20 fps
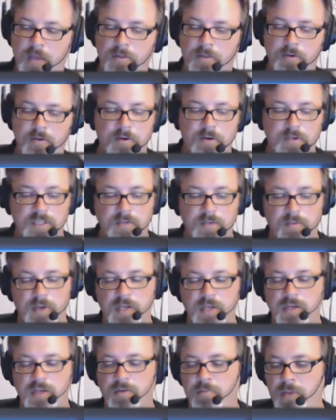There are some
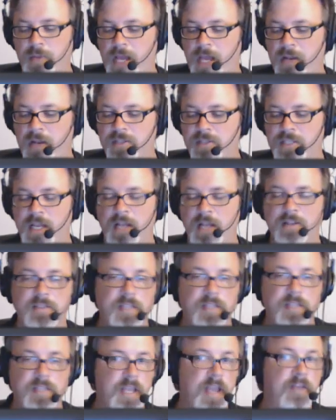uh, piano
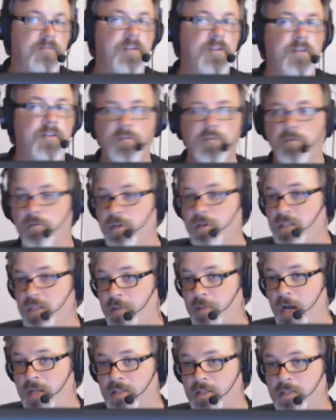sounds that have different
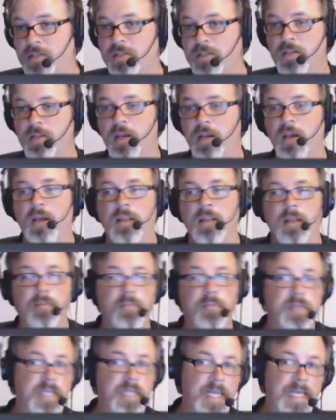responses
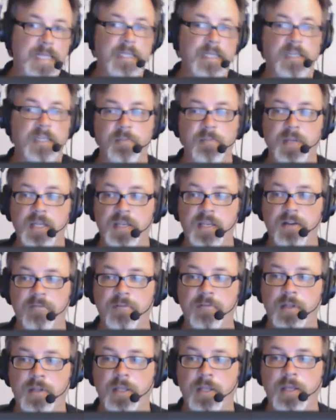that play a little bit
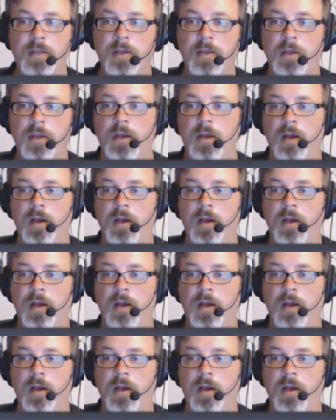differently.